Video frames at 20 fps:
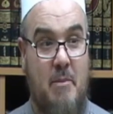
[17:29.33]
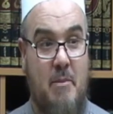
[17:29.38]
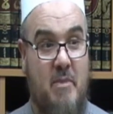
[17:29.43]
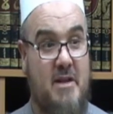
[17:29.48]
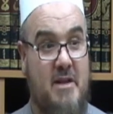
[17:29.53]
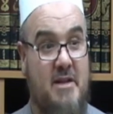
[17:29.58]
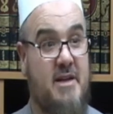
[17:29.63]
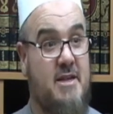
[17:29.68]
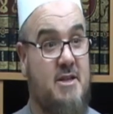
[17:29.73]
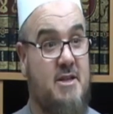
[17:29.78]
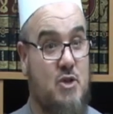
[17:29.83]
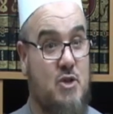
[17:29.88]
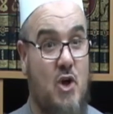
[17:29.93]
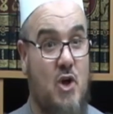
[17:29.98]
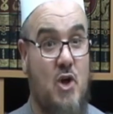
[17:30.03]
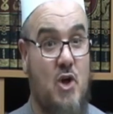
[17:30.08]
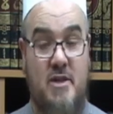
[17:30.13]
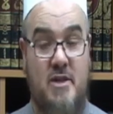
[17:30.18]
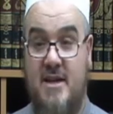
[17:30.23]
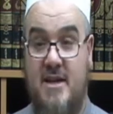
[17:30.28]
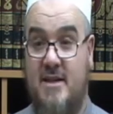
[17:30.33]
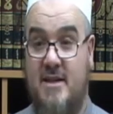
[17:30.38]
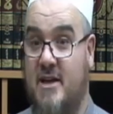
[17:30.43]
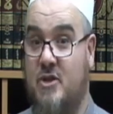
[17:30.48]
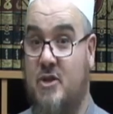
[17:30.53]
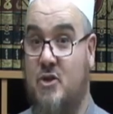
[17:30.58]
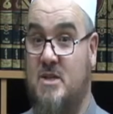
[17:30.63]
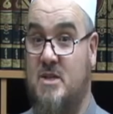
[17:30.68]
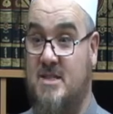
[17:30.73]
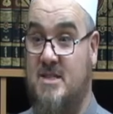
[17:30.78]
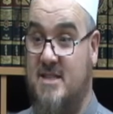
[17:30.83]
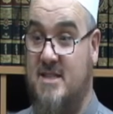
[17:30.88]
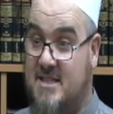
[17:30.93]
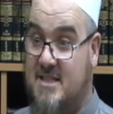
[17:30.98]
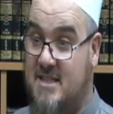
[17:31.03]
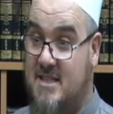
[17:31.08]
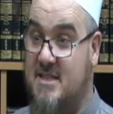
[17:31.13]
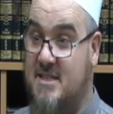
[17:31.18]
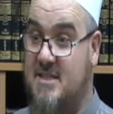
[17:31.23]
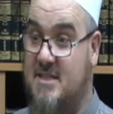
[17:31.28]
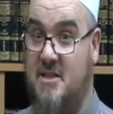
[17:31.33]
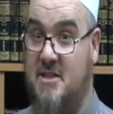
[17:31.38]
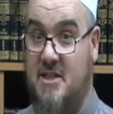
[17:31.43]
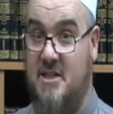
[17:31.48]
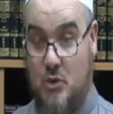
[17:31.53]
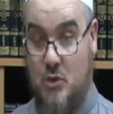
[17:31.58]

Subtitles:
But he saw that it was necessary